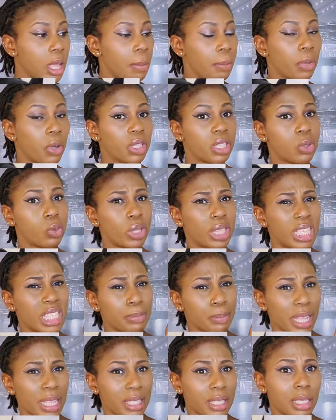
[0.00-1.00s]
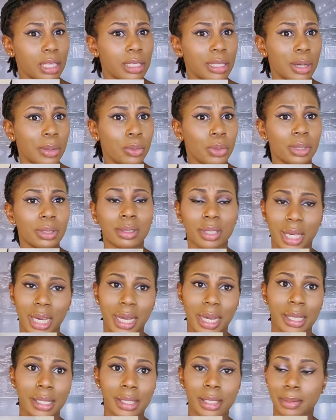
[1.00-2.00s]
But with this particular one,
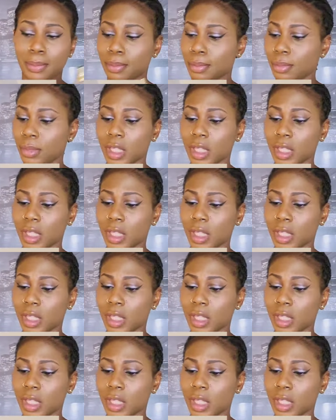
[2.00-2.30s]
guys,